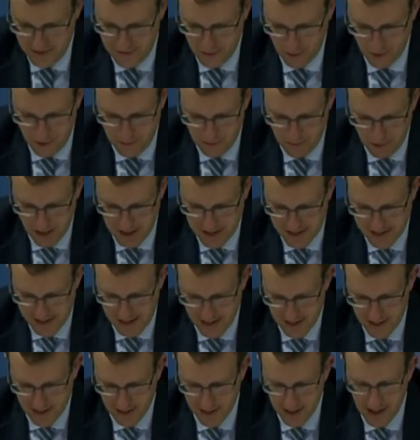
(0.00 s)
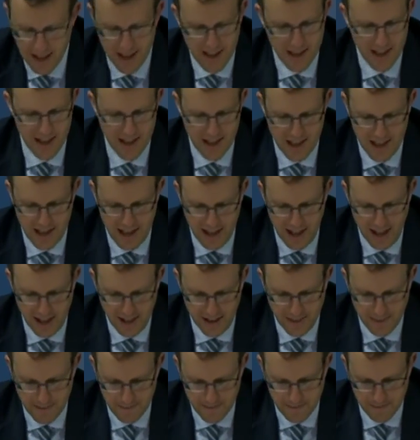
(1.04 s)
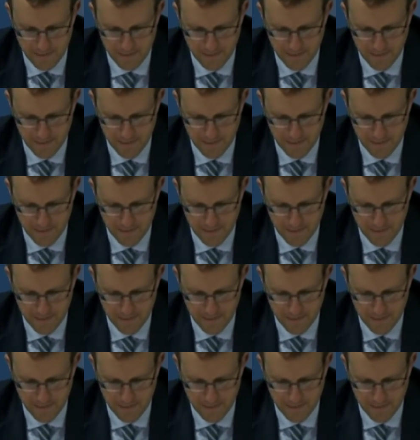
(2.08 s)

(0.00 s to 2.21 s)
Foreign Press Center. Um,